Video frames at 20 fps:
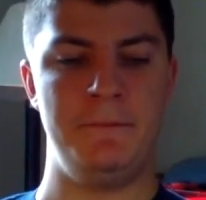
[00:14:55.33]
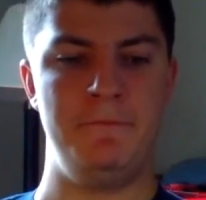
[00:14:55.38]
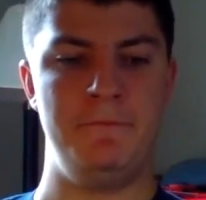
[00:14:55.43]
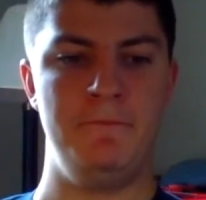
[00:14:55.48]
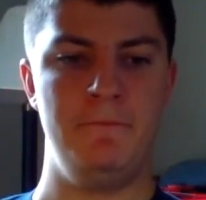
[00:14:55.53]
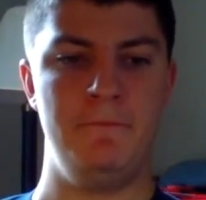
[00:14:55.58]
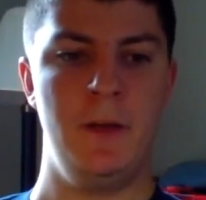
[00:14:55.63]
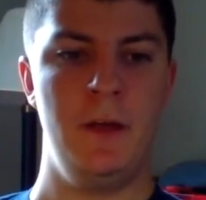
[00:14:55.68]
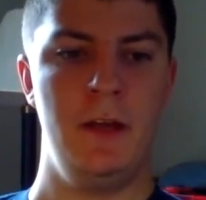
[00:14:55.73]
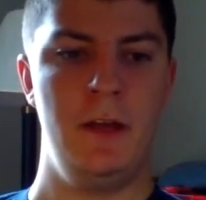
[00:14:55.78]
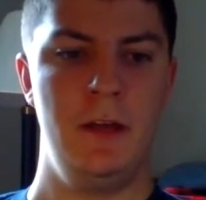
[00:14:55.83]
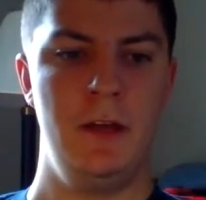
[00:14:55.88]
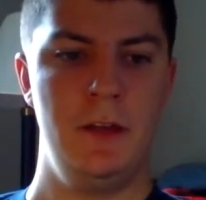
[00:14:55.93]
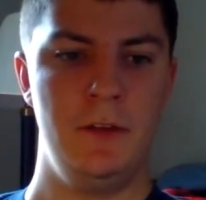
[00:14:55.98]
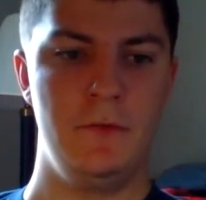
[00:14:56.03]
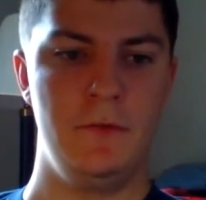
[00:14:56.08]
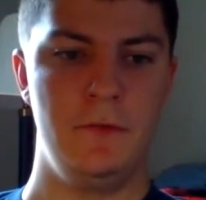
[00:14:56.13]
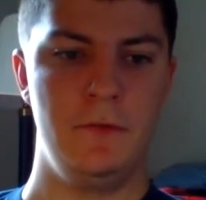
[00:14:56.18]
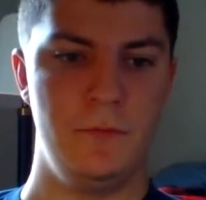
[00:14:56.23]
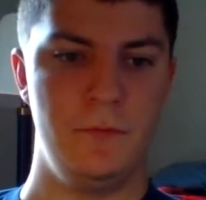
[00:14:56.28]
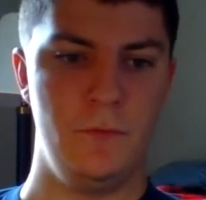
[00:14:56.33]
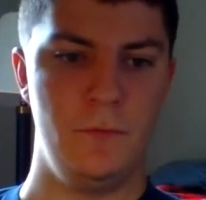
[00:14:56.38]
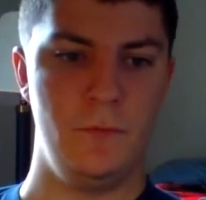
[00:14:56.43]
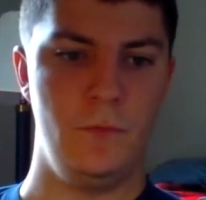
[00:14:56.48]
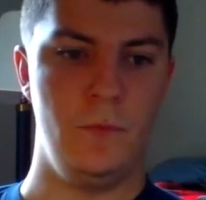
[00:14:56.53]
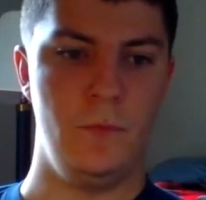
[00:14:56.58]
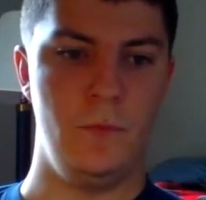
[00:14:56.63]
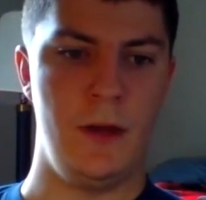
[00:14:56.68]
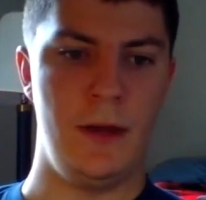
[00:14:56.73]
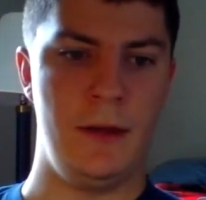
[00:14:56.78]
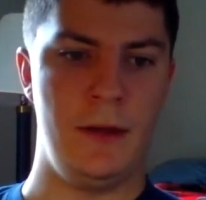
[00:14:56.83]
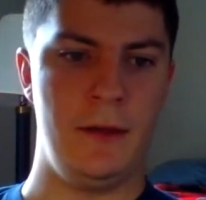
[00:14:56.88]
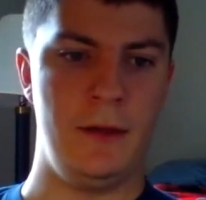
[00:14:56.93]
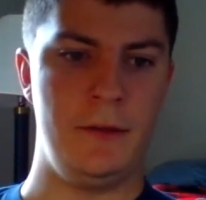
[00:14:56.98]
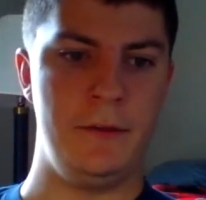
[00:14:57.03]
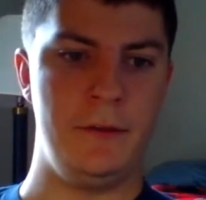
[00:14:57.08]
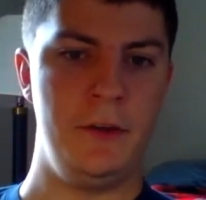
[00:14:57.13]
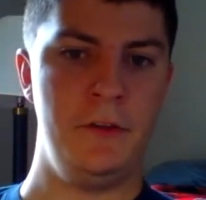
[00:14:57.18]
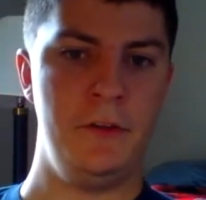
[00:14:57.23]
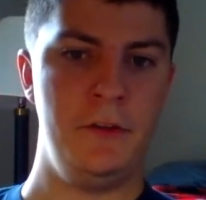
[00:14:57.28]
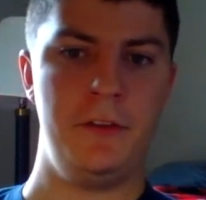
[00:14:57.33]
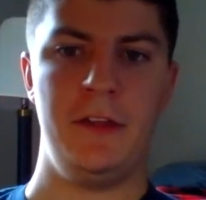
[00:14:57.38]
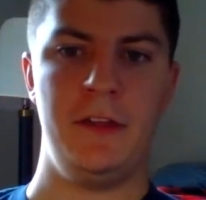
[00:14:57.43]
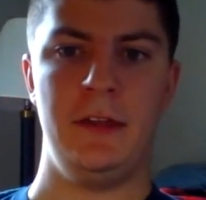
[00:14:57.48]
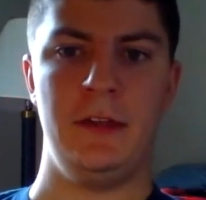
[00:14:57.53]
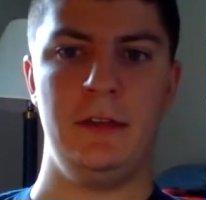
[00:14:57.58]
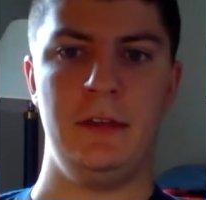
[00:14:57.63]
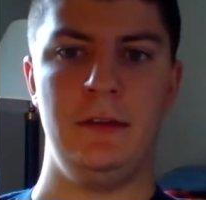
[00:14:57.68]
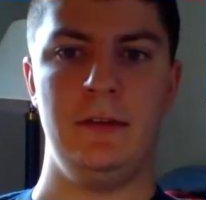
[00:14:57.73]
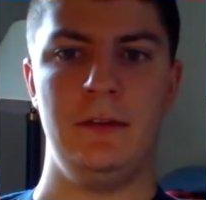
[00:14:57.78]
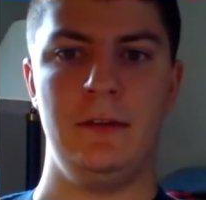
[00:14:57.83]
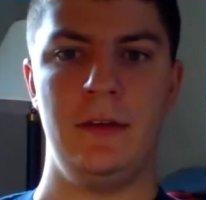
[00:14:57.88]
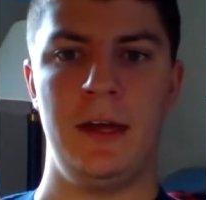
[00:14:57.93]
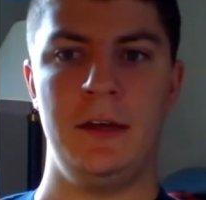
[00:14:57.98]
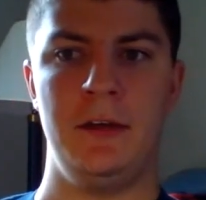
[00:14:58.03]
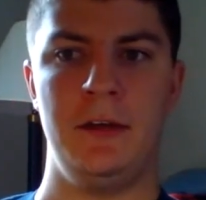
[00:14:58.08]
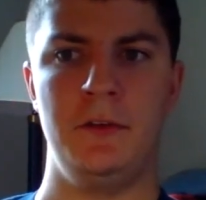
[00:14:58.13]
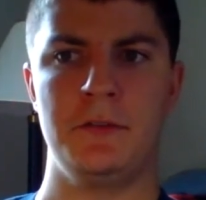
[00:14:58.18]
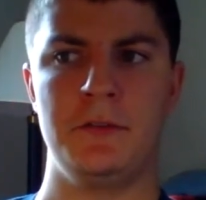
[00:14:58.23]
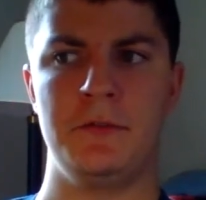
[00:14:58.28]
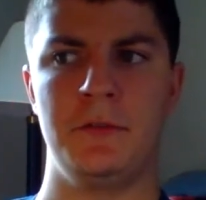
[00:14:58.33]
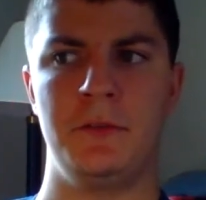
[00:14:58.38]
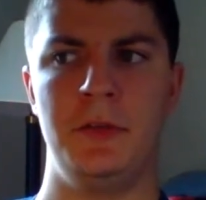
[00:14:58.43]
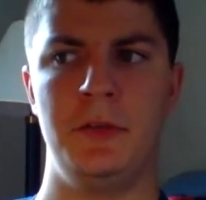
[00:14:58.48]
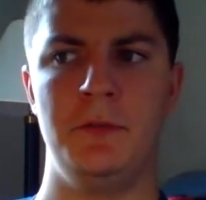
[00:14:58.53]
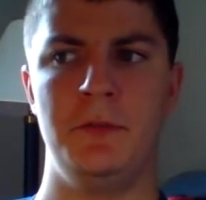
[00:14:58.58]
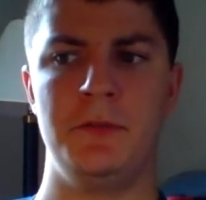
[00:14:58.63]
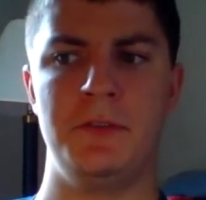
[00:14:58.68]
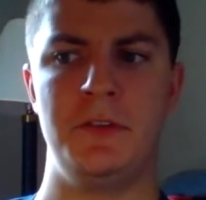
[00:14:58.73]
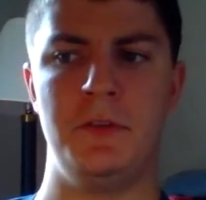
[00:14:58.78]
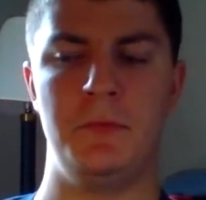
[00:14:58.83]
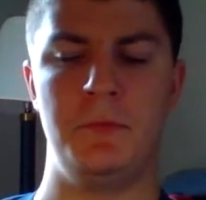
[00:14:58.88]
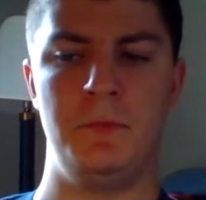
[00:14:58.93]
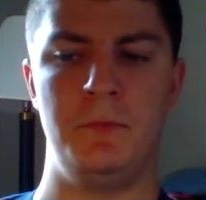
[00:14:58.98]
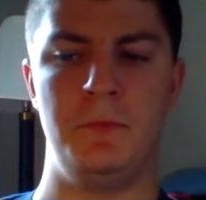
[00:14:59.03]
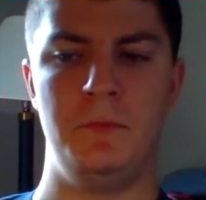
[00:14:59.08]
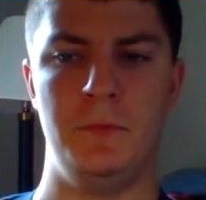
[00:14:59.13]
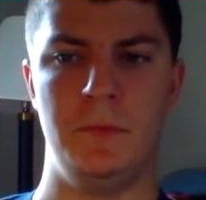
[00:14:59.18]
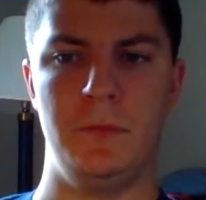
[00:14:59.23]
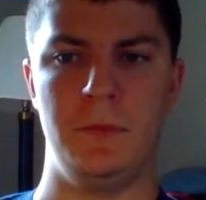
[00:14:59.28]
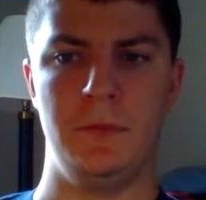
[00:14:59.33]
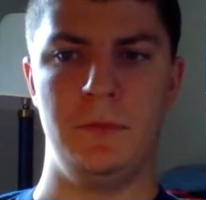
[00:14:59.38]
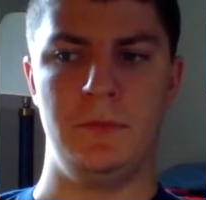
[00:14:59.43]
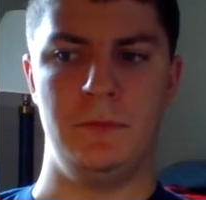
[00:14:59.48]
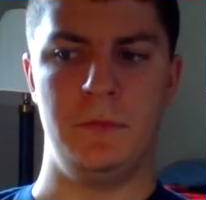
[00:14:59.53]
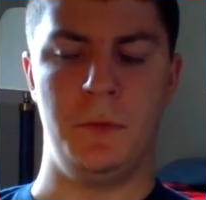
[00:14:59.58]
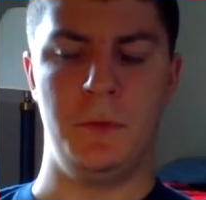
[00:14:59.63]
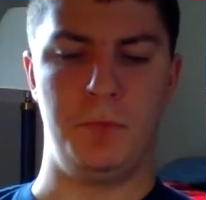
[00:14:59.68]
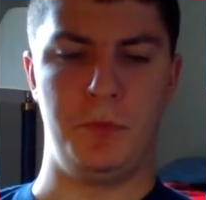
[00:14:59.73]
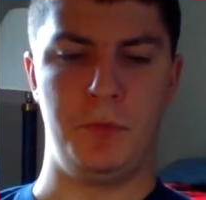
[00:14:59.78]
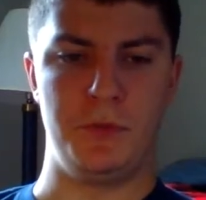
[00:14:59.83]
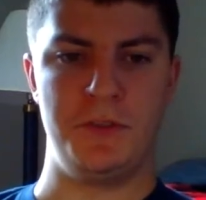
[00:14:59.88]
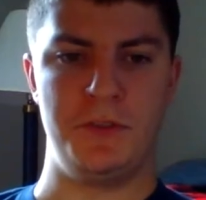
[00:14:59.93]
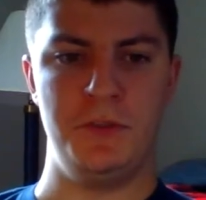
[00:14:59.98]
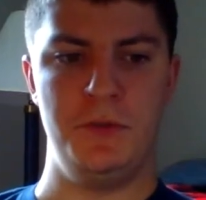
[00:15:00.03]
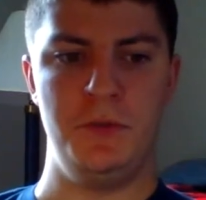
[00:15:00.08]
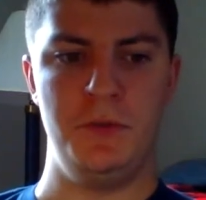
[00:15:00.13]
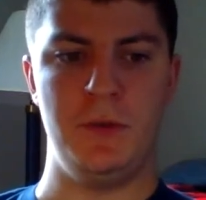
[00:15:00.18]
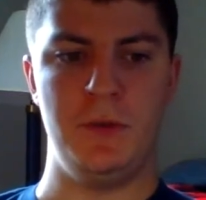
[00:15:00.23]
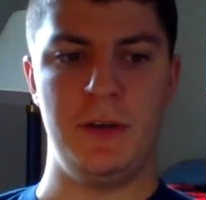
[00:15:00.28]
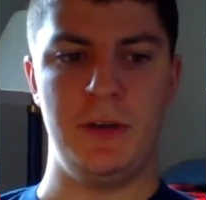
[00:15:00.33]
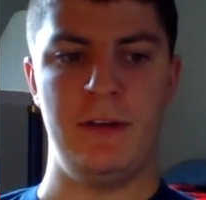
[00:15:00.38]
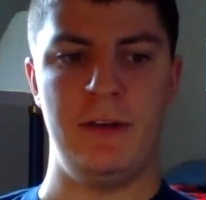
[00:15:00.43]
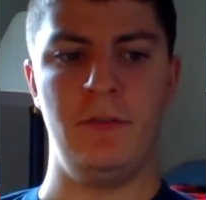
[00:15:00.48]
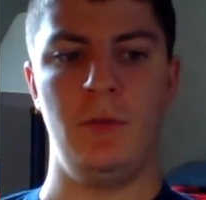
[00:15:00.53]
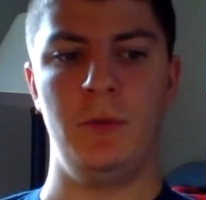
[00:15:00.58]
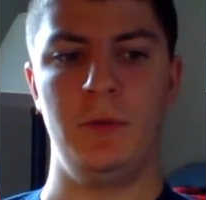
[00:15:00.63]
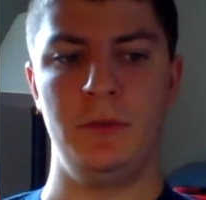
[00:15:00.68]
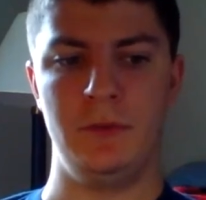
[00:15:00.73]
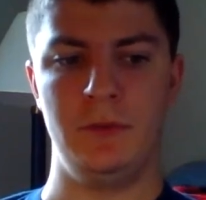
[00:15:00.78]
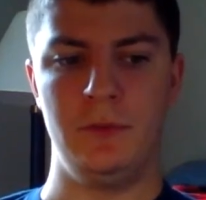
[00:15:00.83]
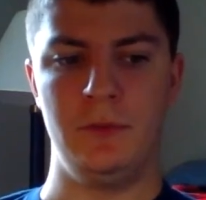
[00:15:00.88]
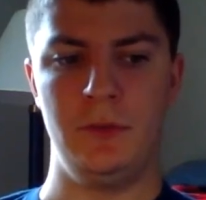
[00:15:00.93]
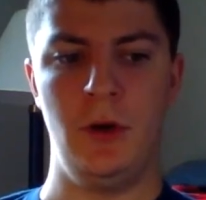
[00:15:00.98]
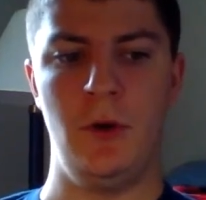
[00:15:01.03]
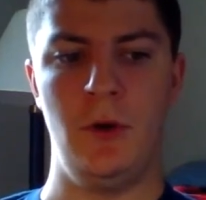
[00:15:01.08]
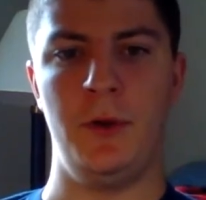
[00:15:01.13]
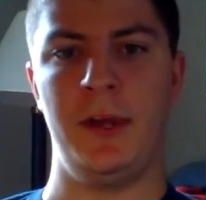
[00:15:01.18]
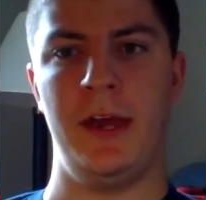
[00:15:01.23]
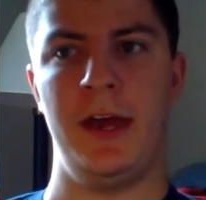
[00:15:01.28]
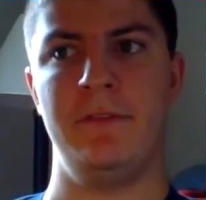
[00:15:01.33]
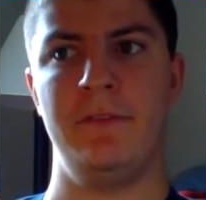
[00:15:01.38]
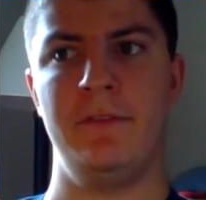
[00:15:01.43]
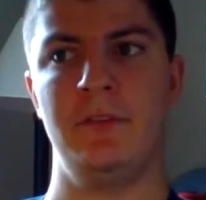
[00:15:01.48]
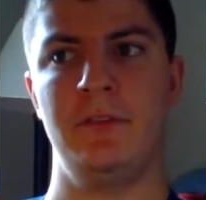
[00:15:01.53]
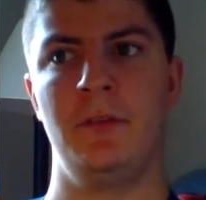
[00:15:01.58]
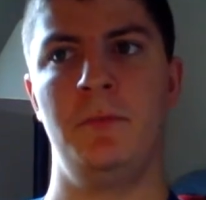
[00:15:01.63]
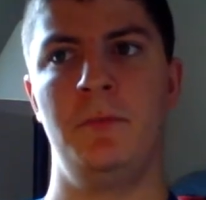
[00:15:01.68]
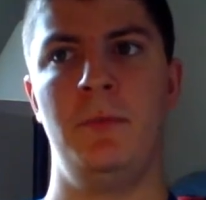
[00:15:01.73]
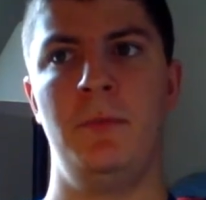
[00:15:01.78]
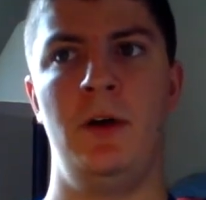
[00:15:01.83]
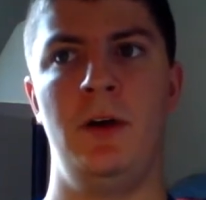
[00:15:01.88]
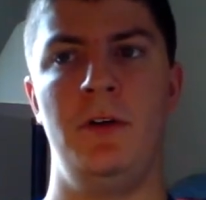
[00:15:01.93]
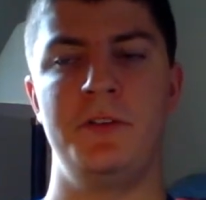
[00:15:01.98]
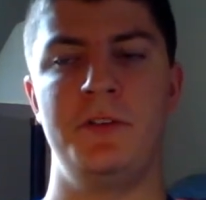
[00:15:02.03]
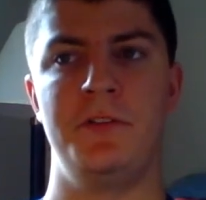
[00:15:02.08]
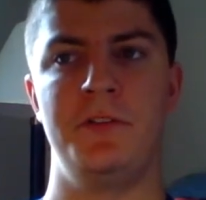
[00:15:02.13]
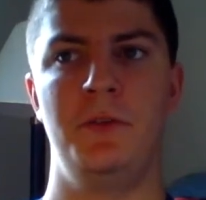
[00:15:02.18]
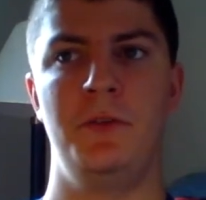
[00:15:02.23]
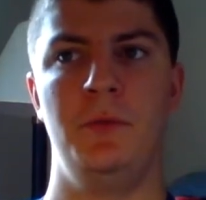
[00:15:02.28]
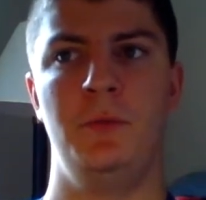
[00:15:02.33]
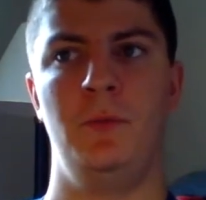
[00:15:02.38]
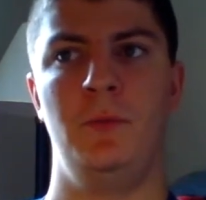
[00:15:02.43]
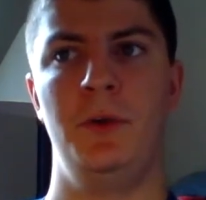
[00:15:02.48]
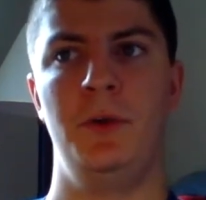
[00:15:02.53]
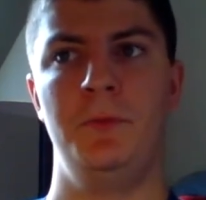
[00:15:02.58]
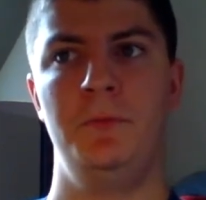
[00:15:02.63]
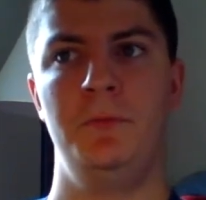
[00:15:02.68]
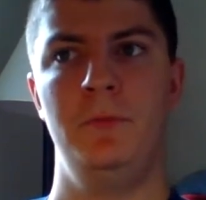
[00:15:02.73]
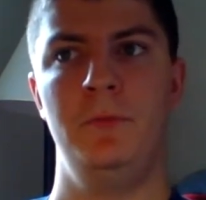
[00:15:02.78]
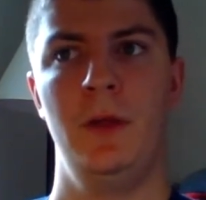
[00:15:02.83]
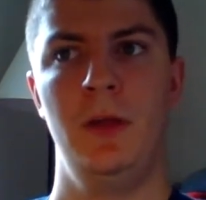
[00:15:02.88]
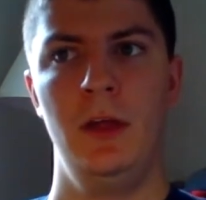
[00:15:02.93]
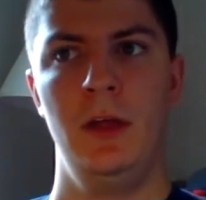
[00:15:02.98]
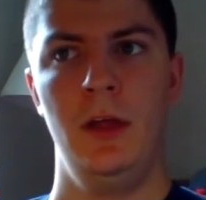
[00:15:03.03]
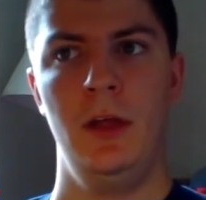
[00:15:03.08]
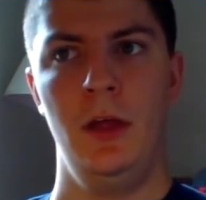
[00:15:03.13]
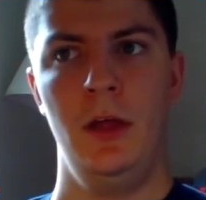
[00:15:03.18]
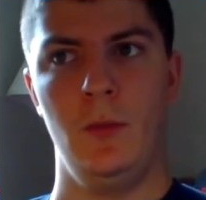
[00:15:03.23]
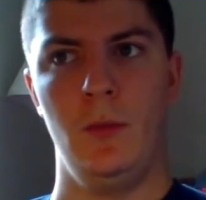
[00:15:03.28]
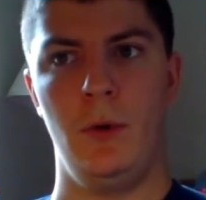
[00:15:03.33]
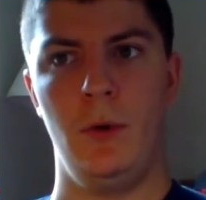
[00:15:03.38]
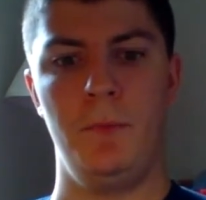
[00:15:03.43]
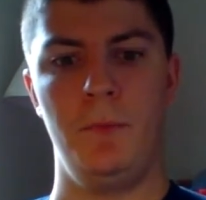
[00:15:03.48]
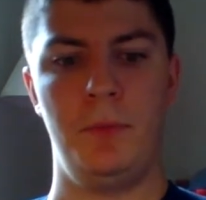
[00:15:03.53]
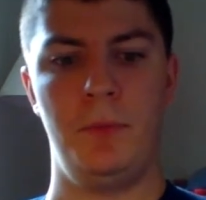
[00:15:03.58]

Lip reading: And another thing I noticed really was the the pursuit and everyone going after the ball. So when one